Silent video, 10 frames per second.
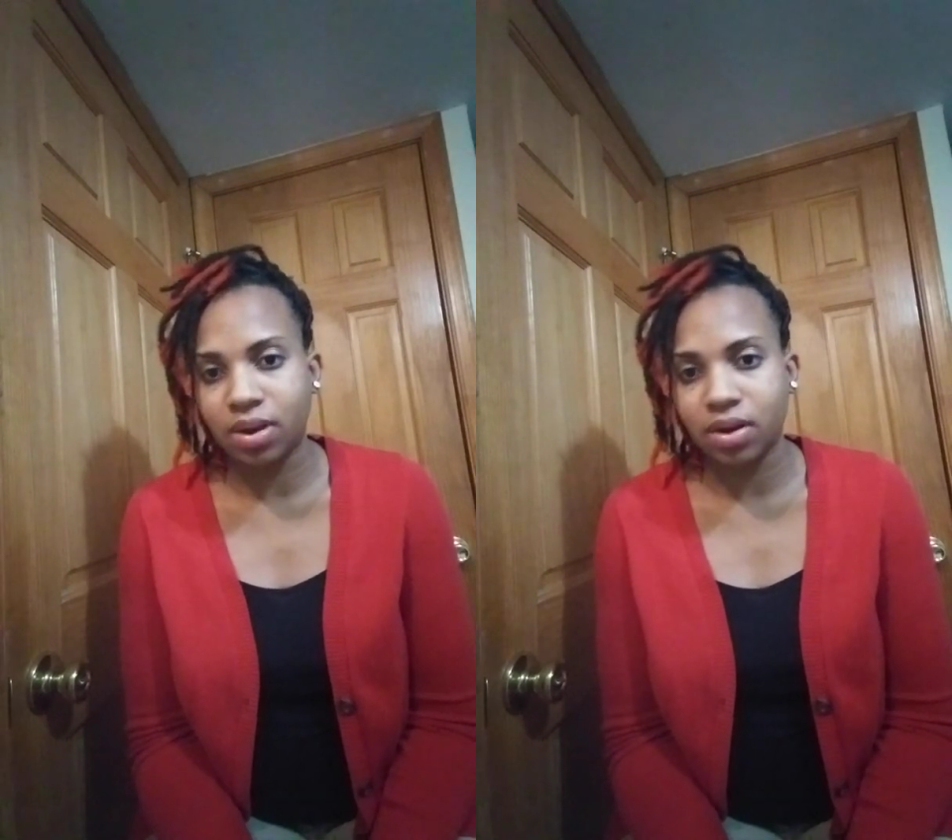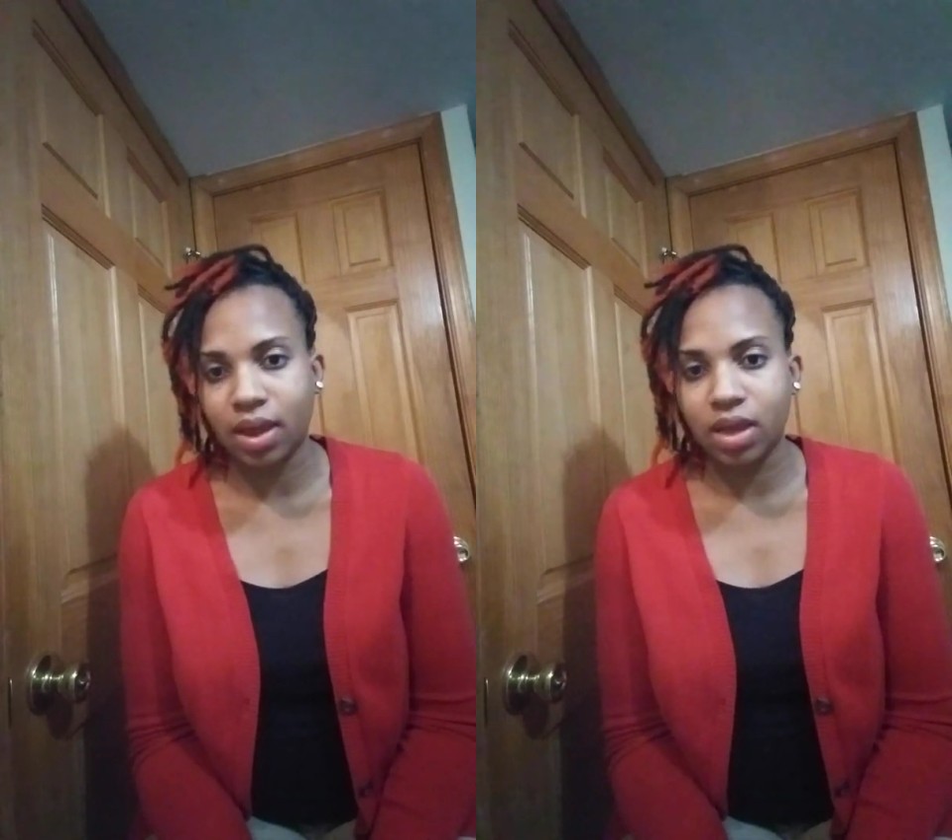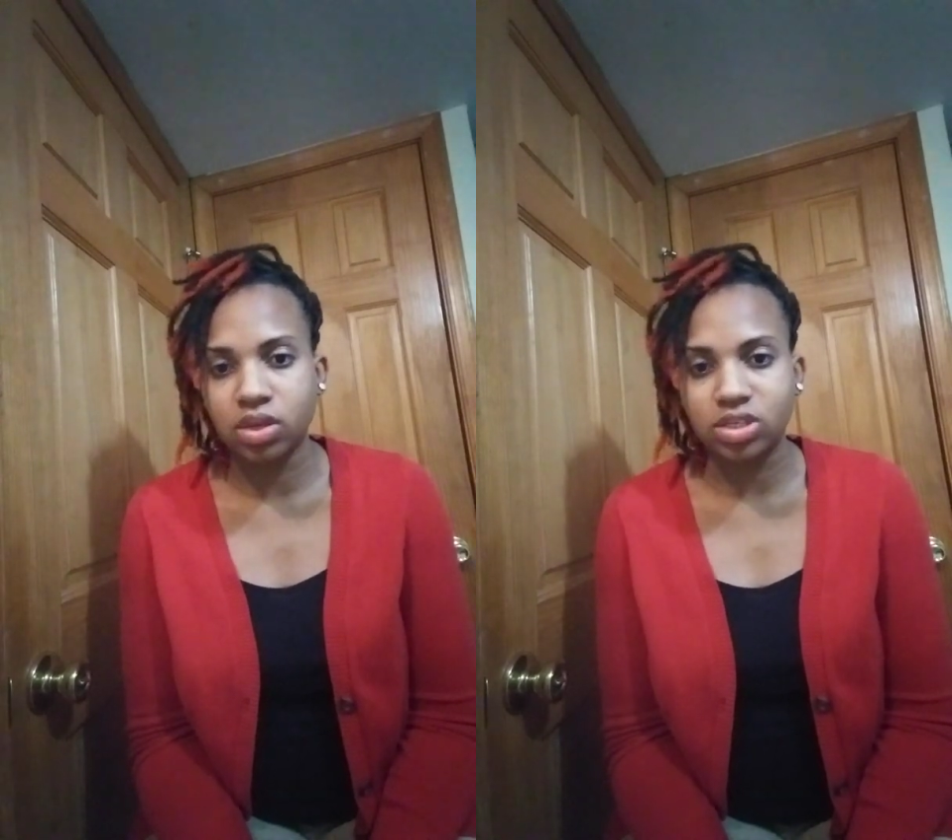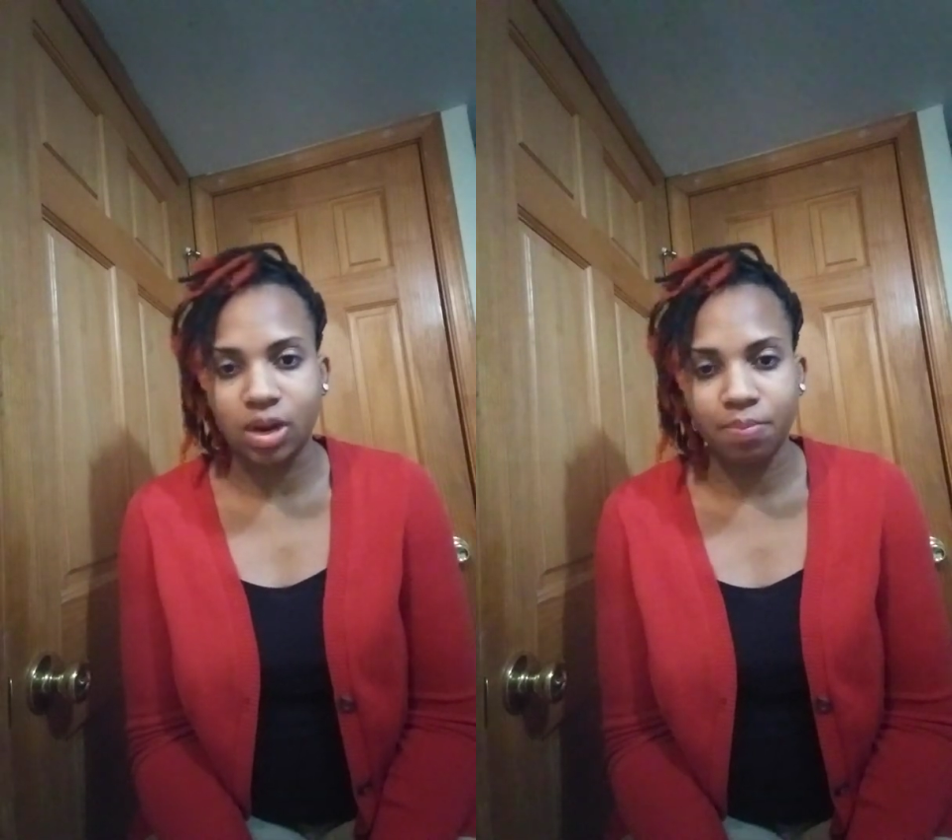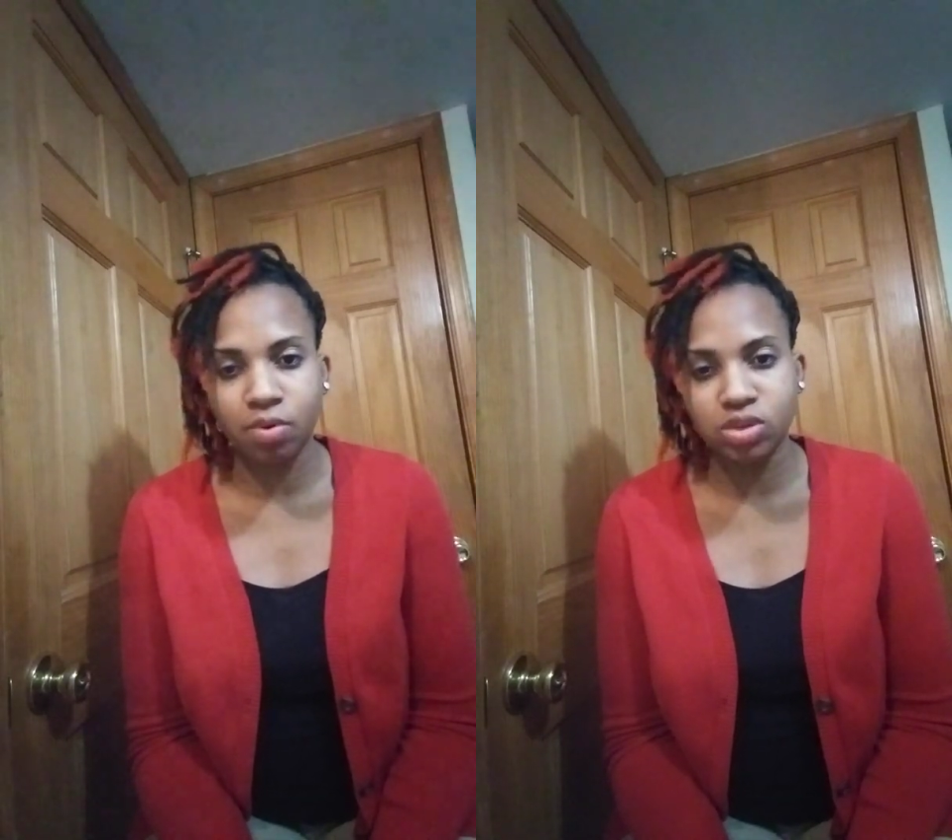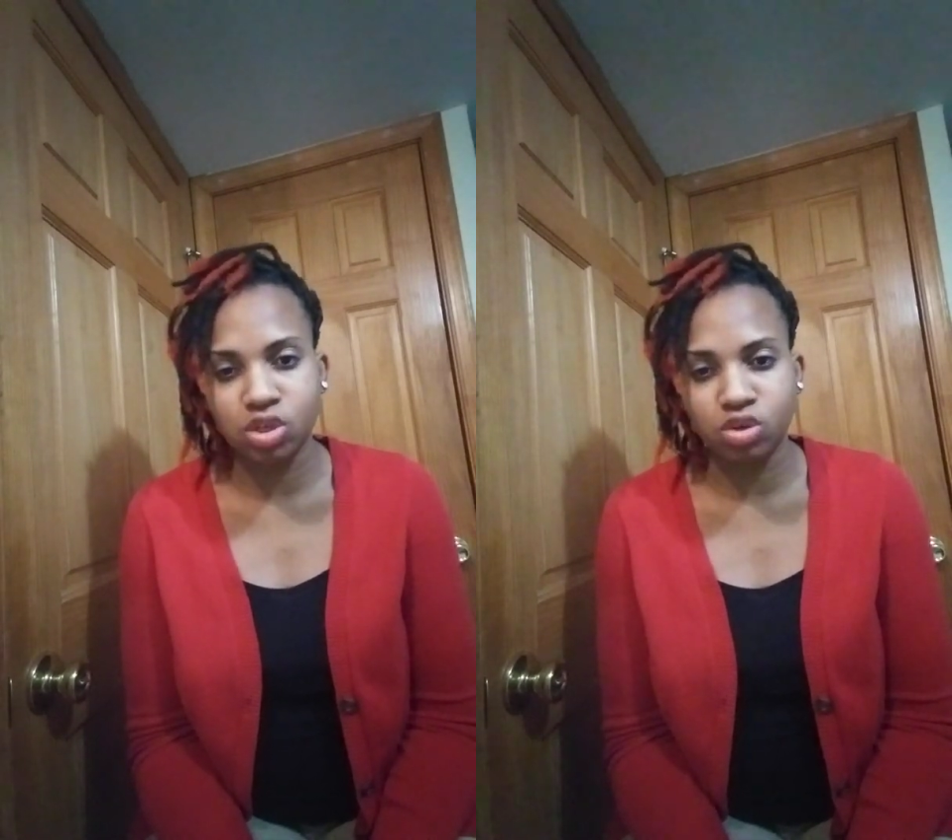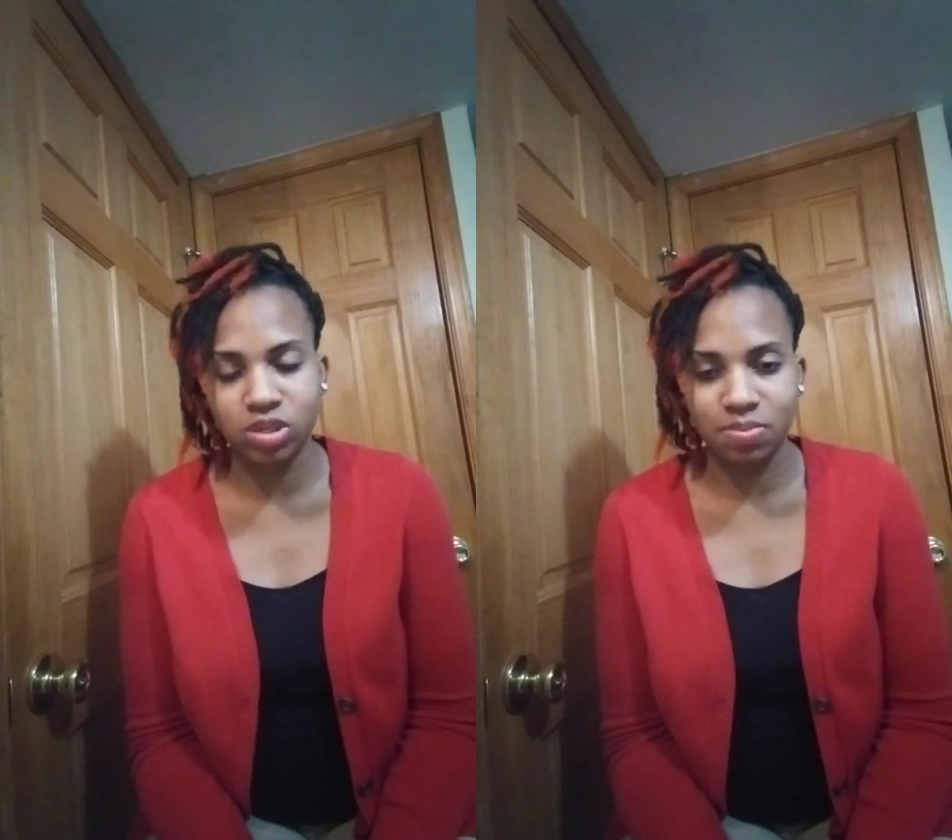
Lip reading: to like jump on social